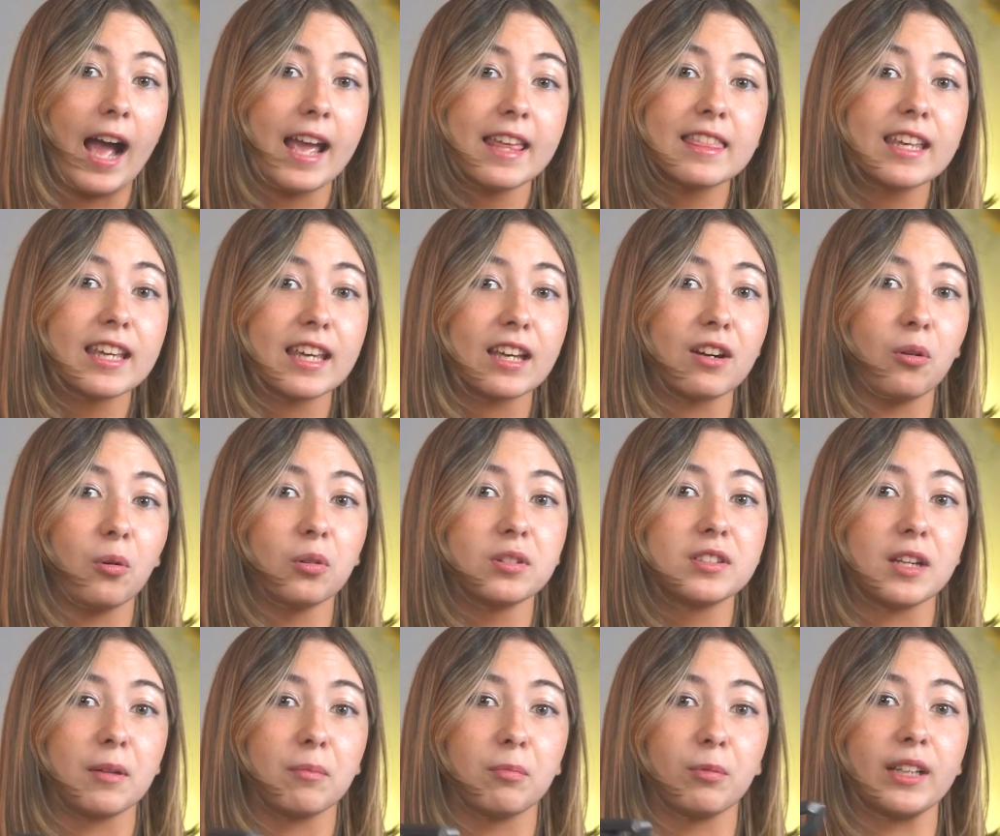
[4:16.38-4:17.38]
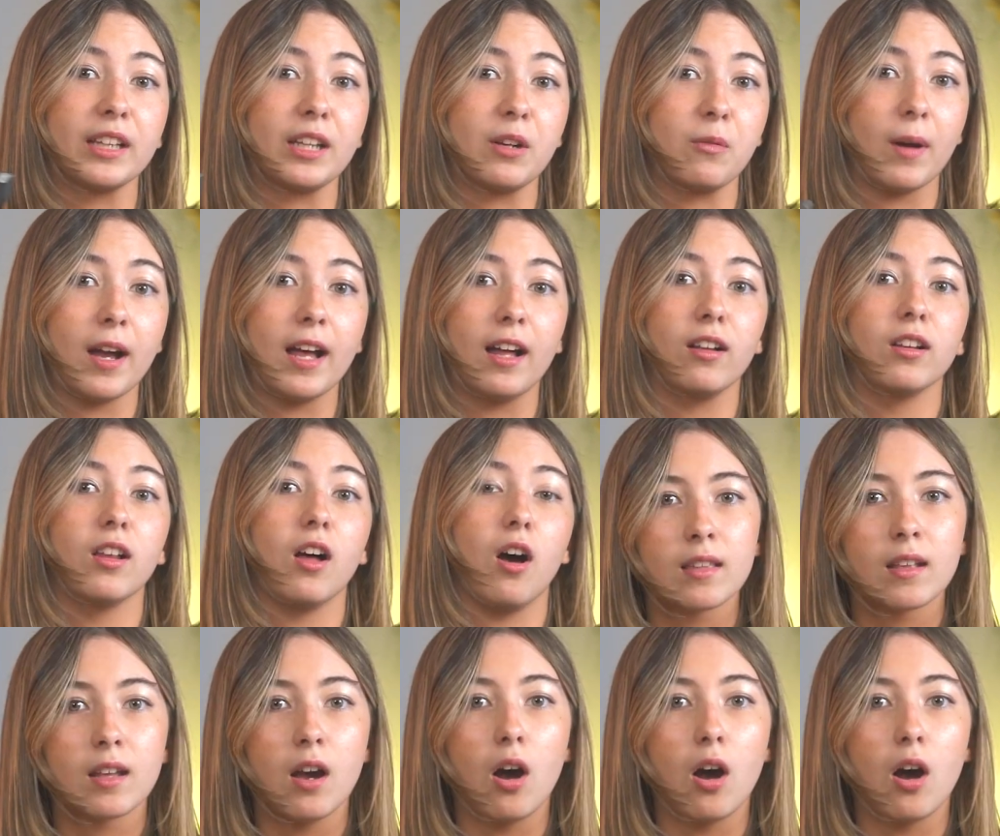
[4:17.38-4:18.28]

I think it holds up really well.